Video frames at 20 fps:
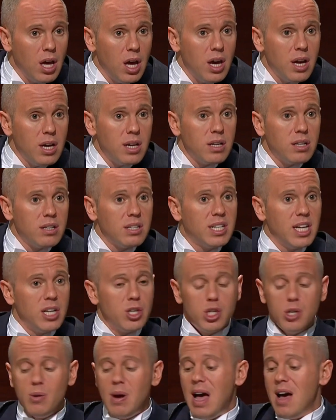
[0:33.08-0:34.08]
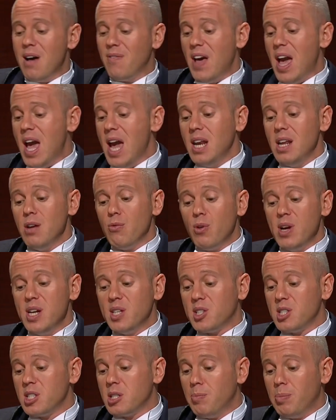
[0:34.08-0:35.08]
Mm -hmm. yes. Did you have any
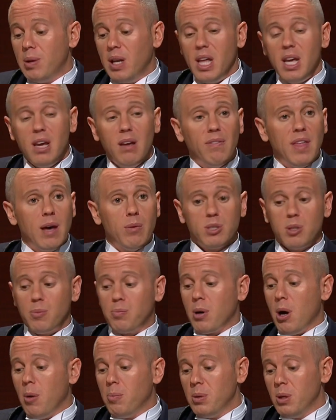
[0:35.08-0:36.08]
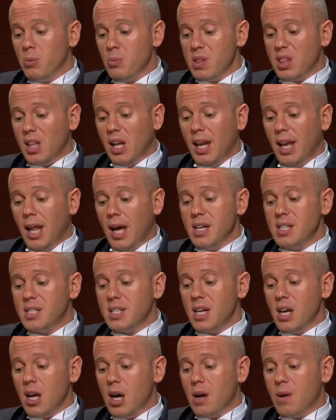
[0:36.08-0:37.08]
reason to believe there was a problem with the
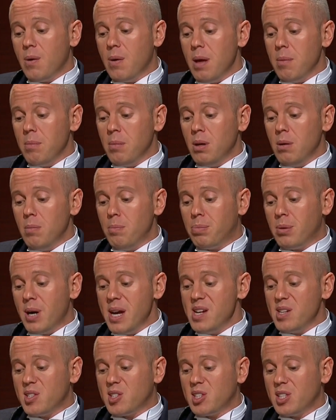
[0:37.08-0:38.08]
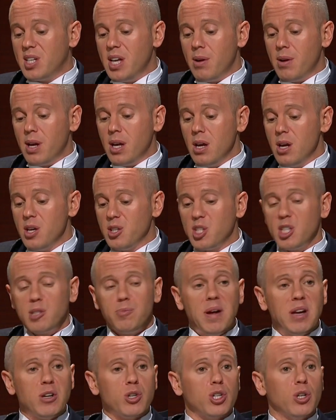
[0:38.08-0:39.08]
lighting, equipment, brakes, steering,
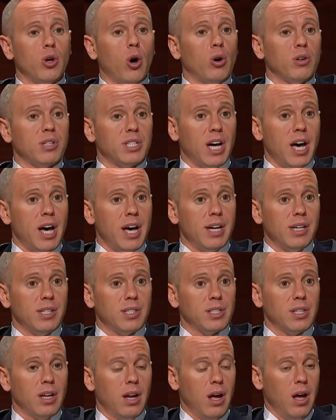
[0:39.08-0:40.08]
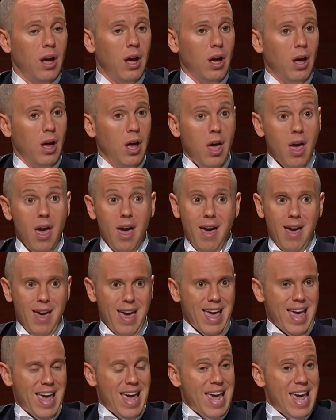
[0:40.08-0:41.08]
suspension, or tyres? None
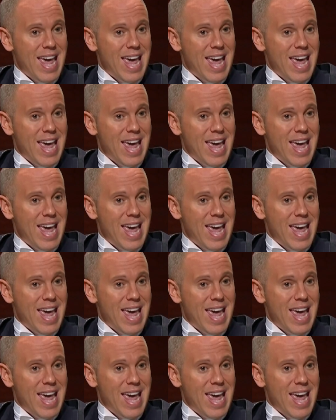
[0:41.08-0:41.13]
whatsoever.